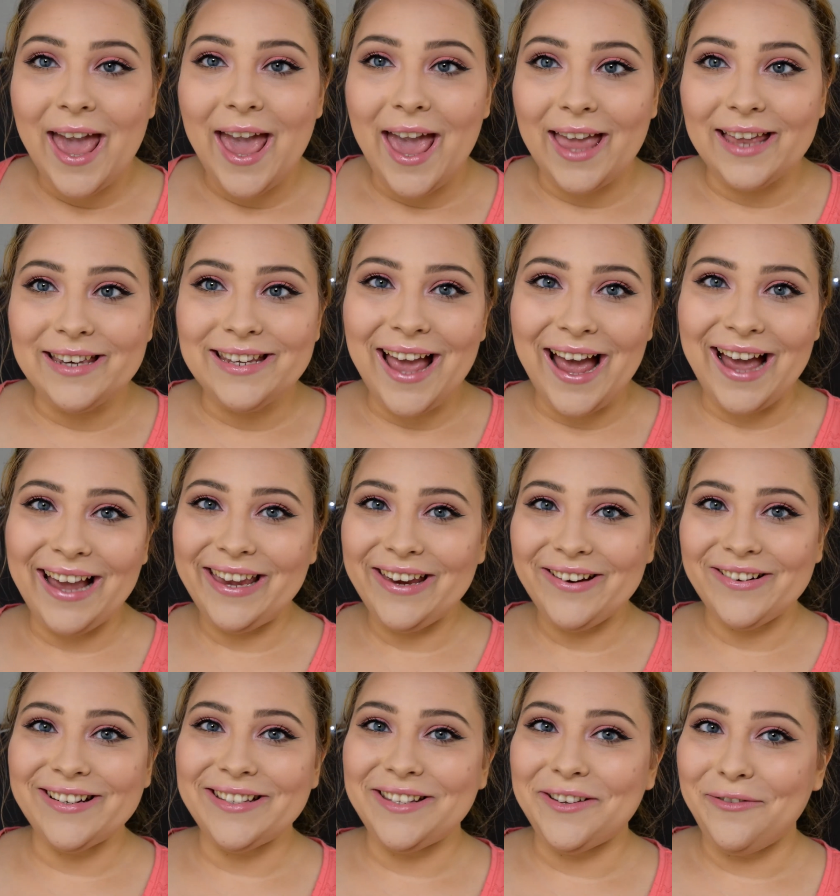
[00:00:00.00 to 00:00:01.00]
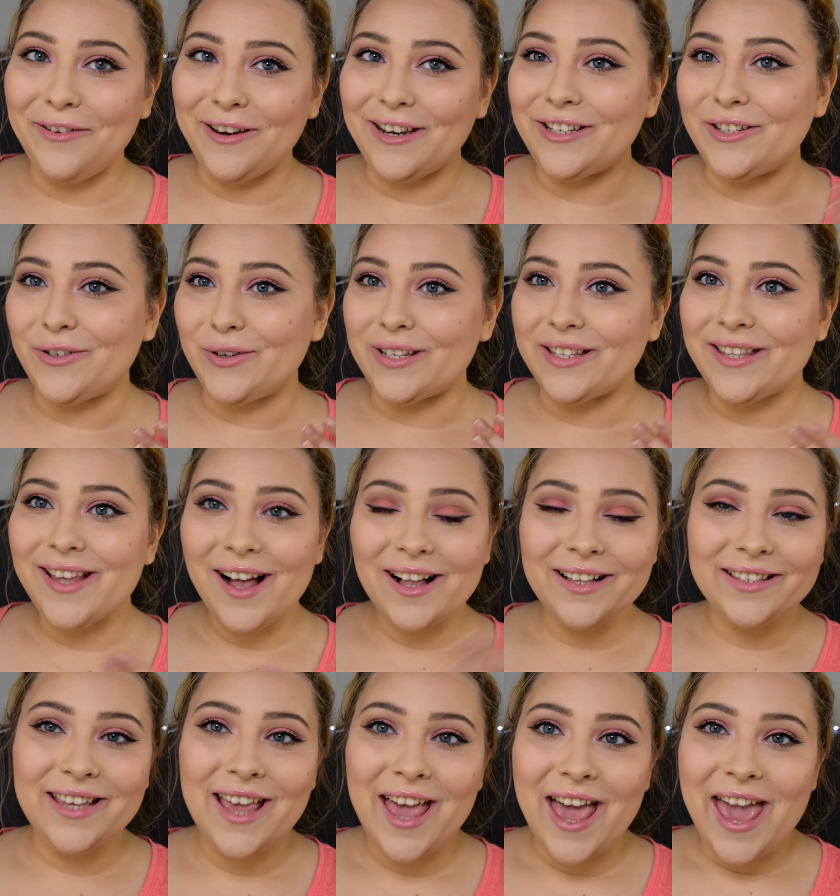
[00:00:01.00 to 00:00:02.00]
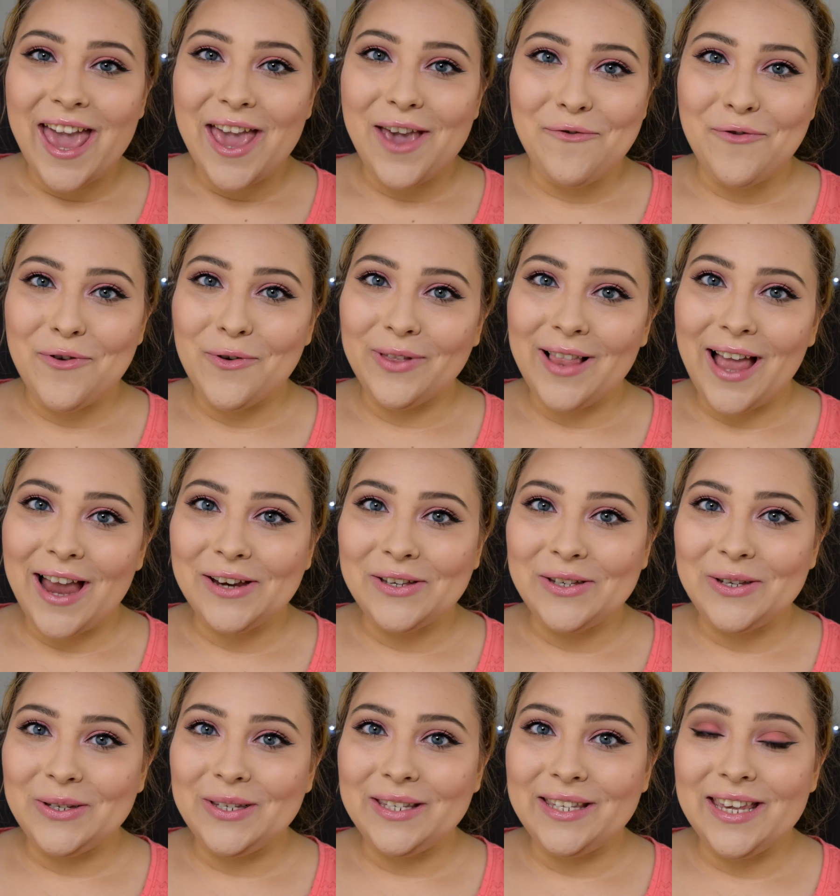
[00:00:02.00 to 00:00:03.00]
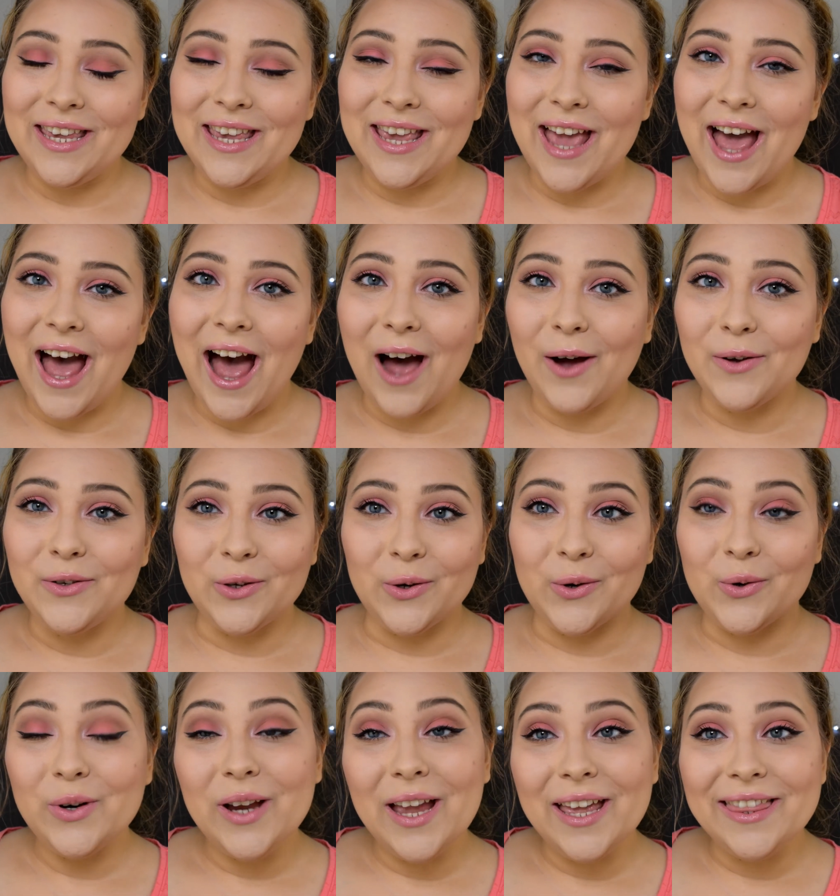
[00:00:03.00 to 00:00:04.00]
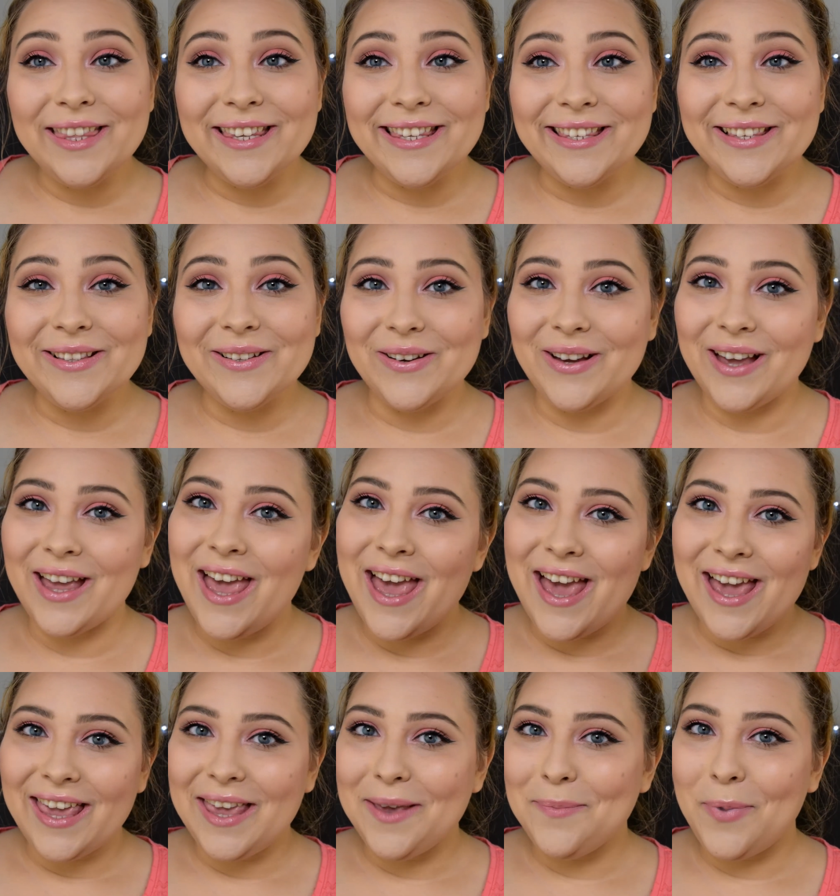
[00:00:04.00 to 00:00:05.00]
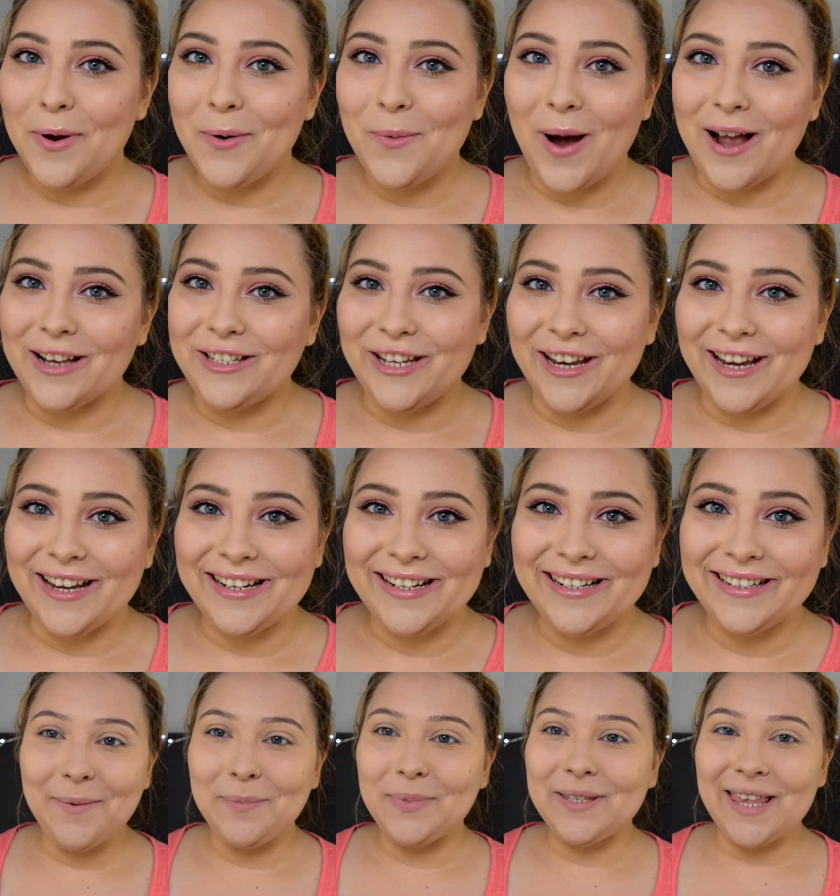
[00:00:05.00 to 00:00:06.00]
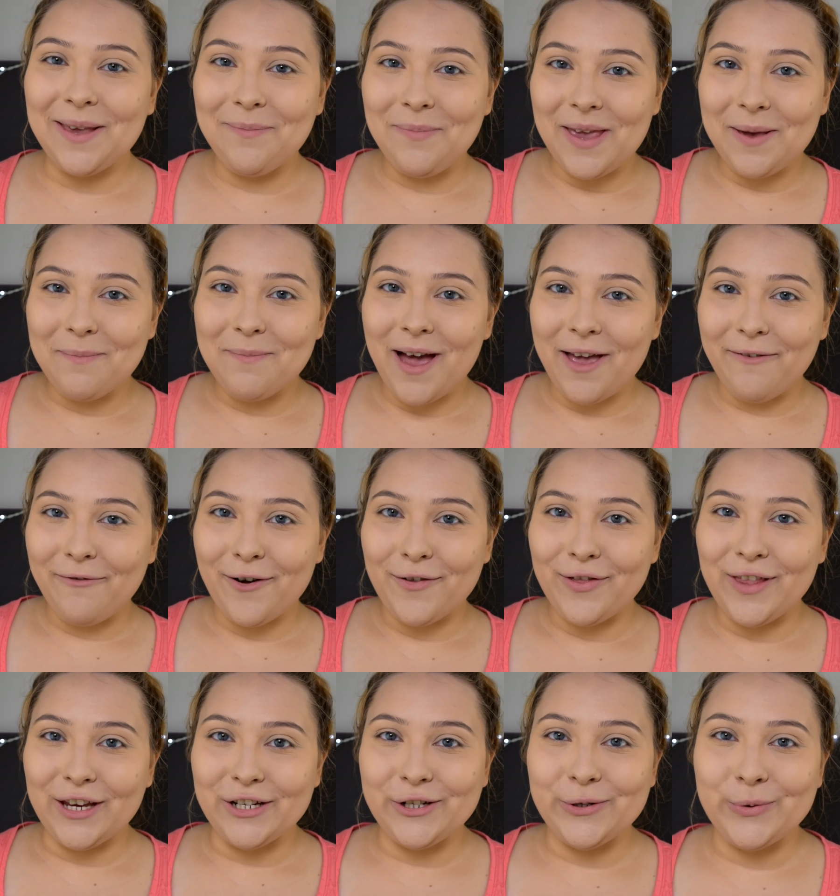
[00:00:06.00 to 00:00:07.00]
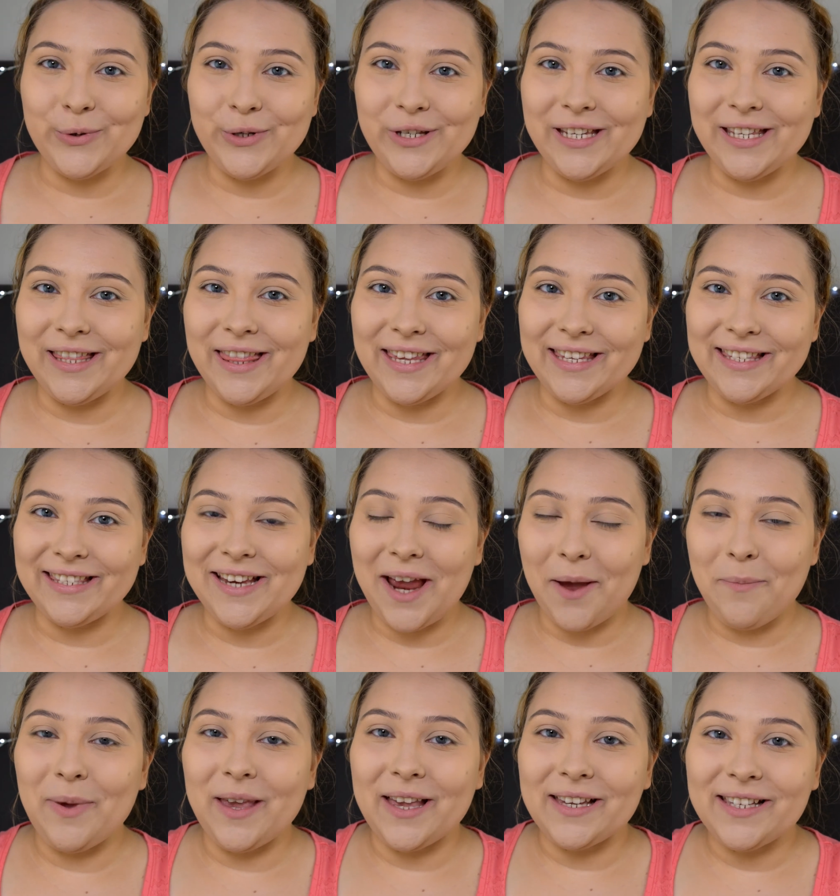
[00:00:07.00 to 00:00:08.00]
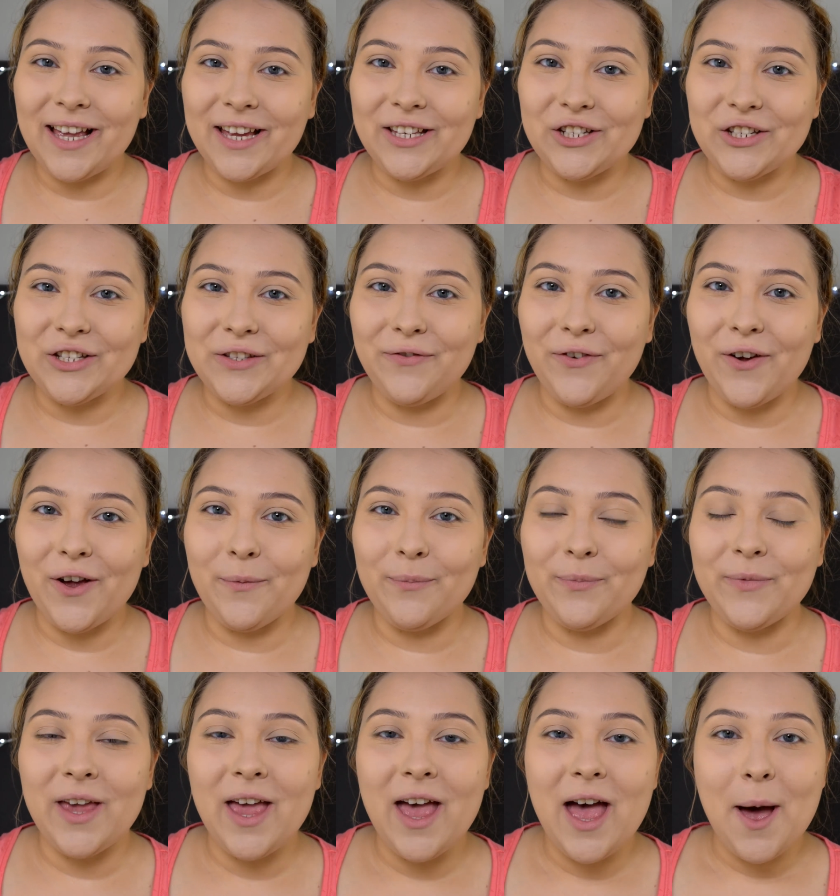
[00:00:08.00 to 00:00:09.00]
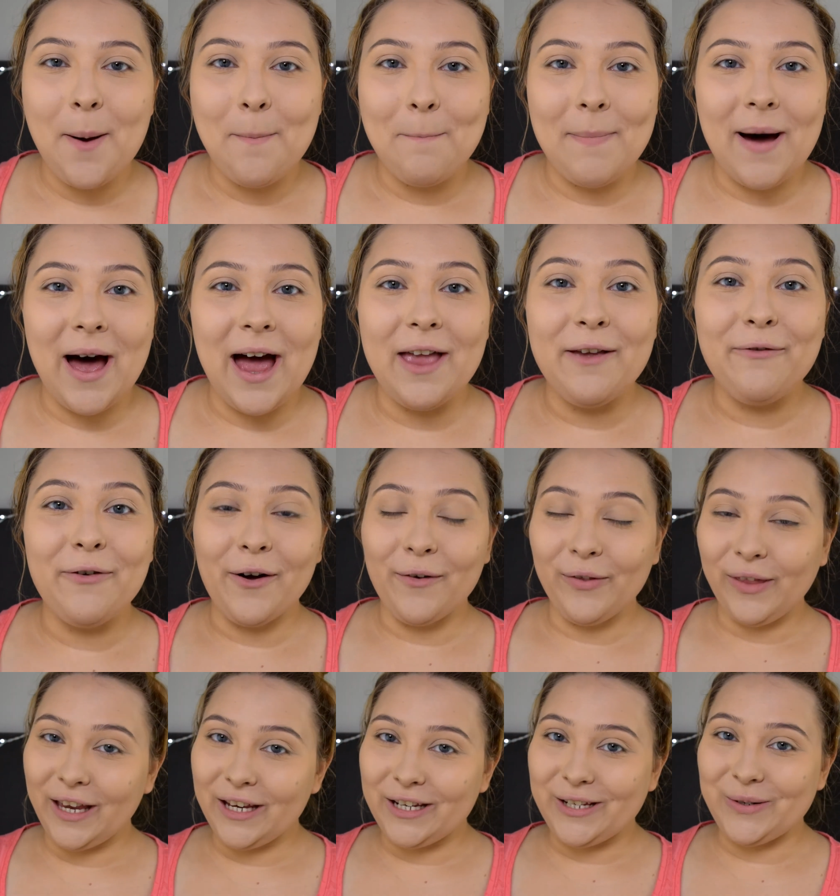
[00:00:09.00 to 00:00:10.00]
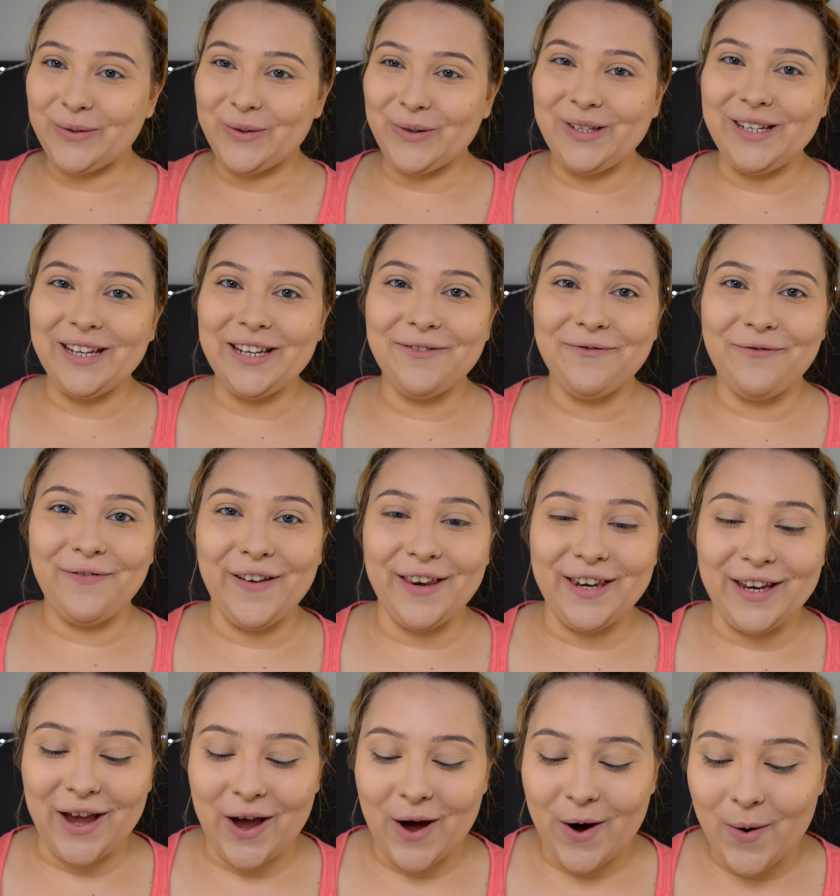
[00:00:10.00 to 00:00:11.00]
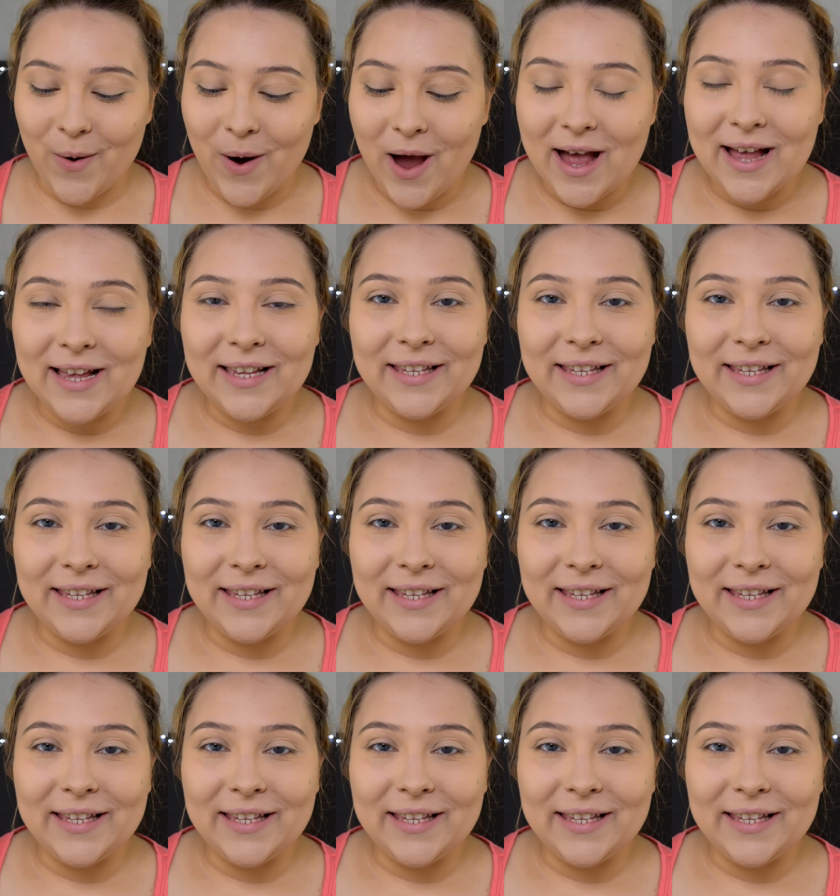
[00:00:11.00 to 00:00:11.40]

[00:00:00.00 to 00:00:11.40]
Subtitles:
And yeah, here is the finished result. If you'd like to see how to create this look, keep on watching. I'm skipping my foundation routine this time because I just filmed my foundation routine video.